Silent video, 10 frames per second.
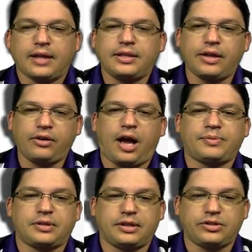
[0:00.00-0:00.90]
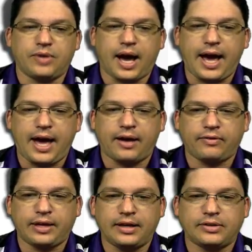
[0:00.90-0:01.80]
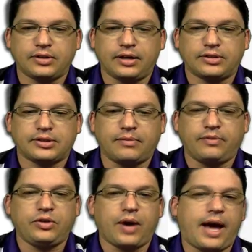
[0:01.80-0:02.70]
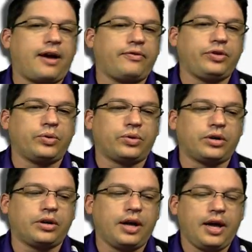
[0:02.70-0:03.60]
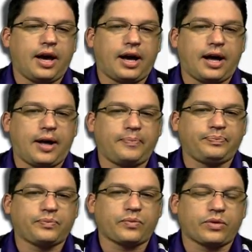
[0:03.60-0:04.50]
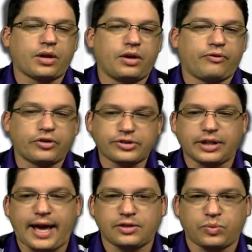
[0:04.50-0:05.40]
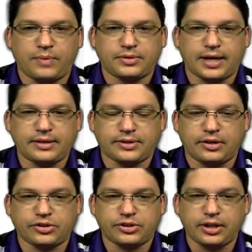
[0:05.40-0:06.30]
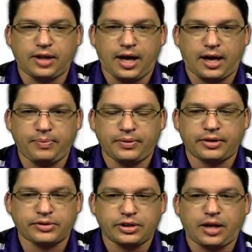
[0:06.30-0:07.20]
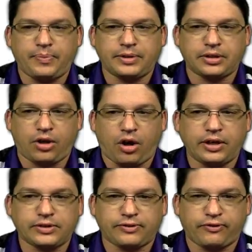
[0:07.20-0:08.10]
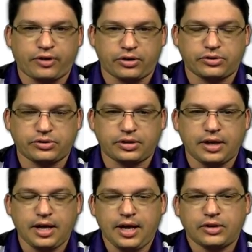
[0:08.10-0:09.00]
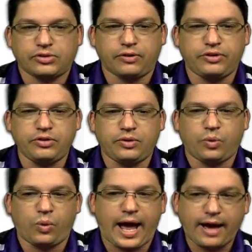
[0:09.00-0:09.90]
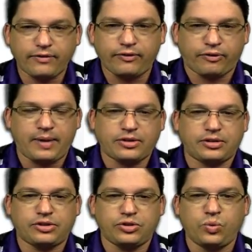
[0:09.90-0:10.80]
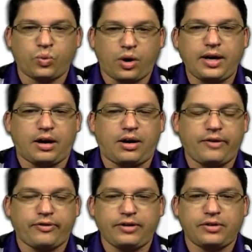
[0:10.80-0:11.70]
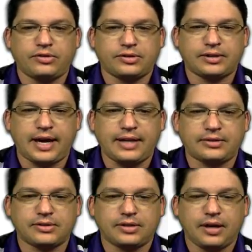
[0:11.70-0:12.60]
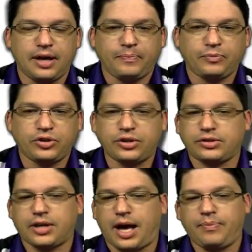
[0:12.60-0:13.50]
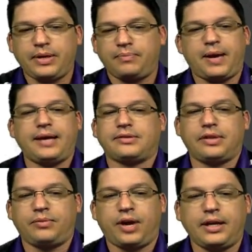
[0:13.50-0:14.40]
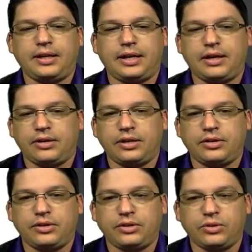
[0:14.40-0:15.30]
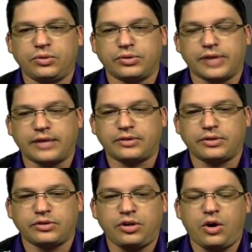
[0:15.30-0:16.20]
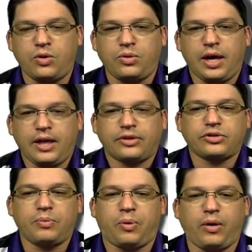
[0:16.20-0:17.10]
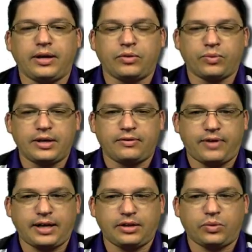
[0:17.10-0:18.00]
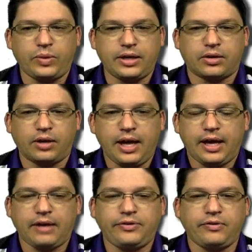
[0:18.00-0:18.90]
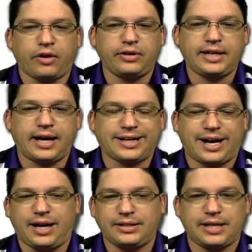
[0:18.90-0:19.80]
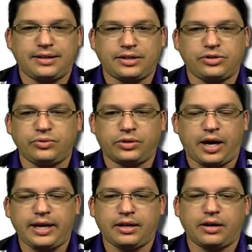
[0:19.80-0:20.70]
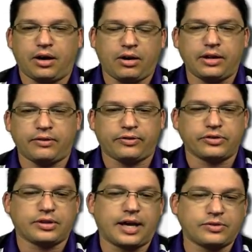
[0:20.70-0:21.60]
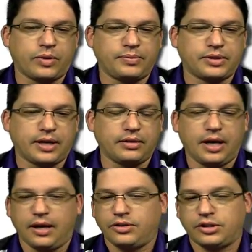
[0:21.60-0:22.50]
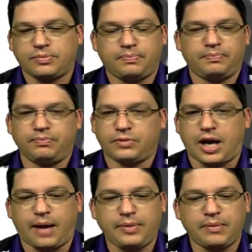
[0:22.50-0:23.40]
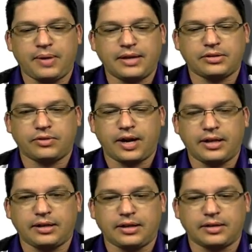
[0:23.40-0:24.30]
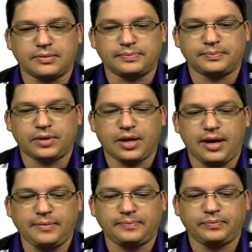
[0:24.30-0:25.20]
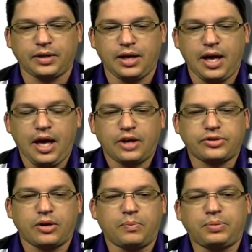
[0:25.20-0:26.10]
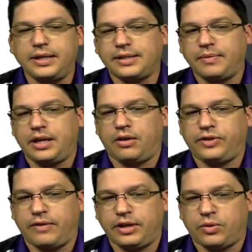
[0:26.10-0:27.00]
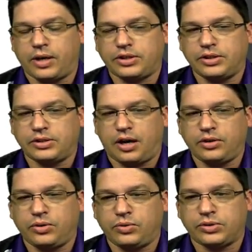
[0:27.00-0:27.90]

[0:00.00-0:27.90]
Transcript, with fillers: The other option that you have is some of you have your um, first class websites that are still up. They're still up until August 1st. So if you have information that you want off of those sites, just copy and paste them right in here into the Google sites. There's no there's no point in reinventing the wheel if you've already got content that you like on the first class website. Just copy and paste it right into here. Okay? So please let me know if you have any questions on Google